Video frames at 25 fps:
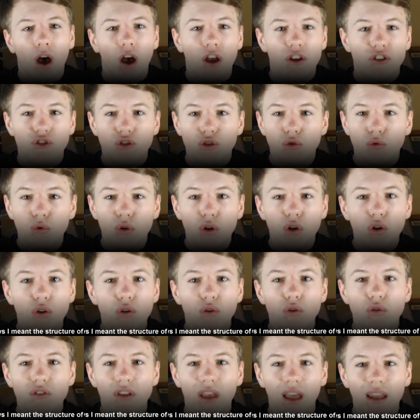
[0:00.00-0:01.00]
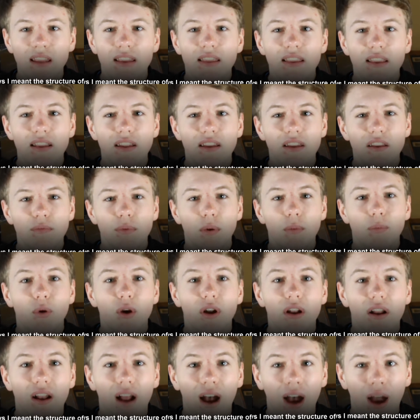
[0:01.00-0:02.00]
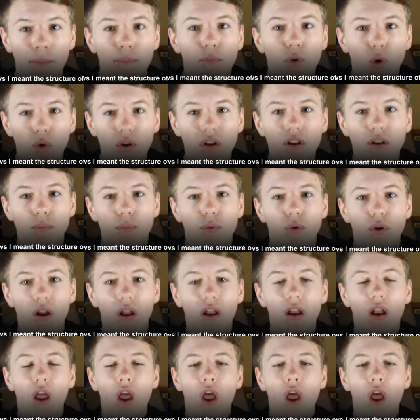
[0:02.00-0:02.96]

screws, anything that needs to be printed, I'm going to print.